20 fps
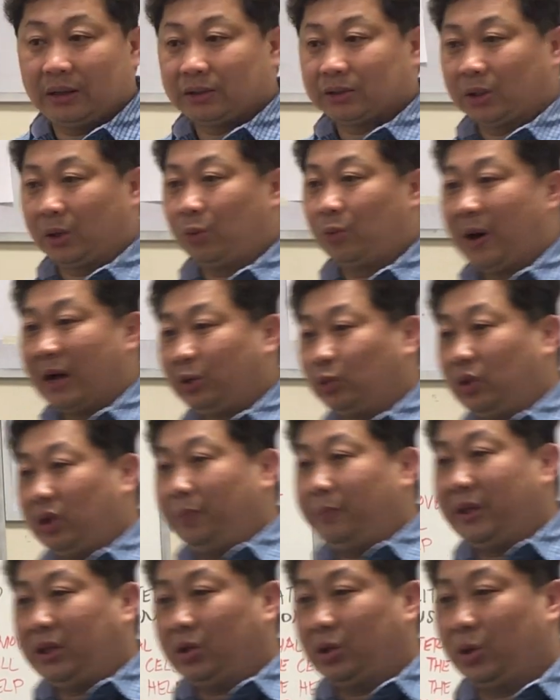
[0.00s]
So what
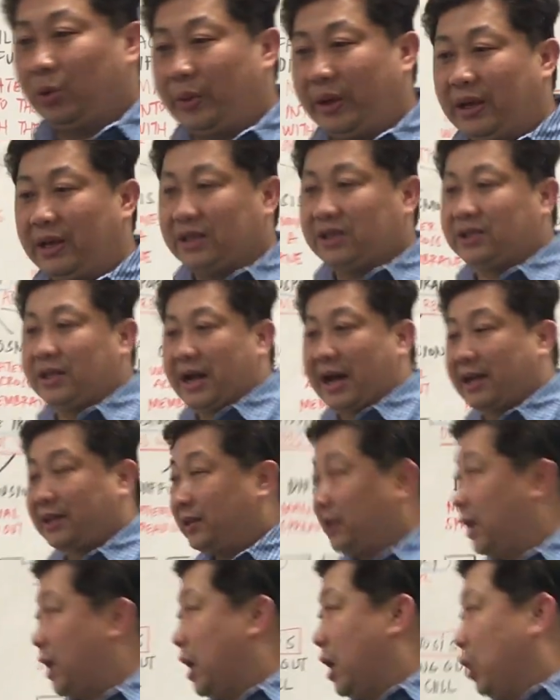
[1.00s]
we'll be doing is that
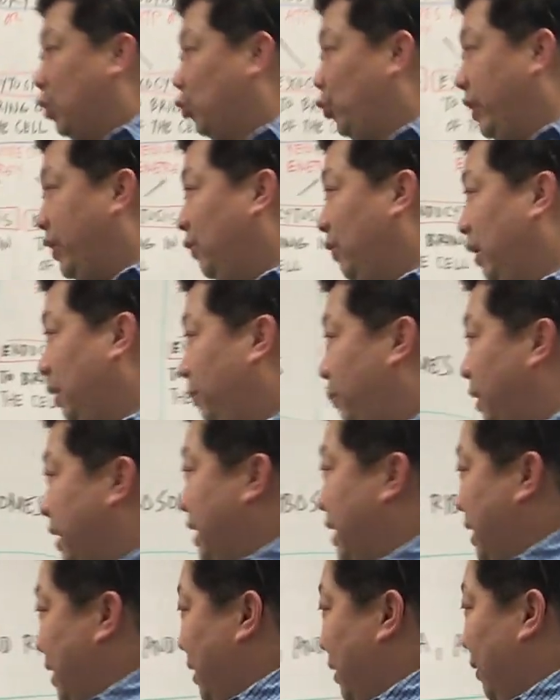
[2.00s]
we will
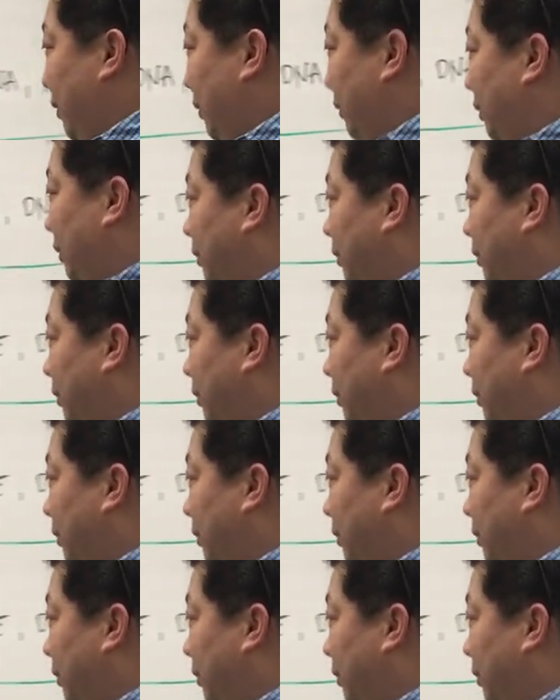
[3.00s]
be